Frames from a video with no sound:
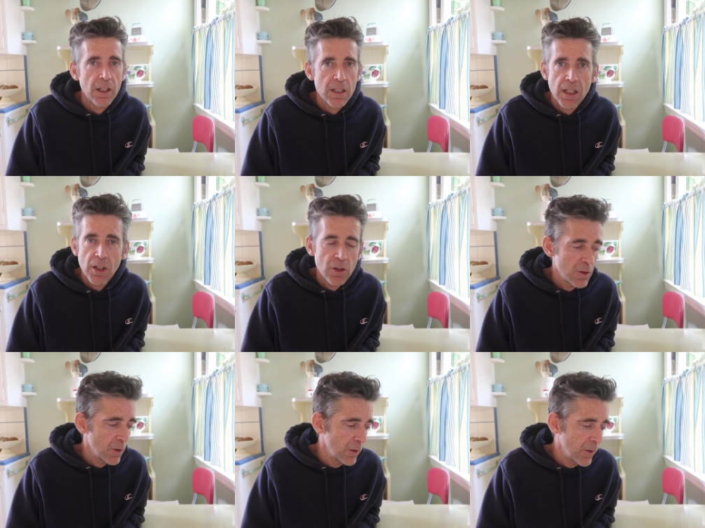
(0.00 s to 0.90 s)
continue
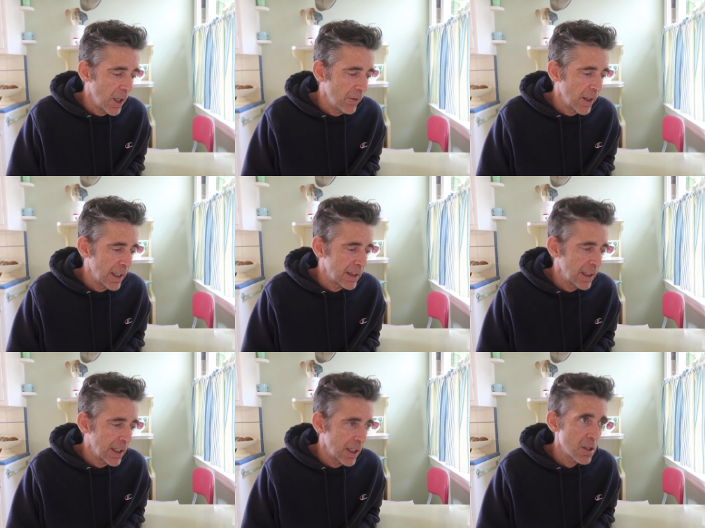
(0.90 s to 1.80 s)
to evolve and i think i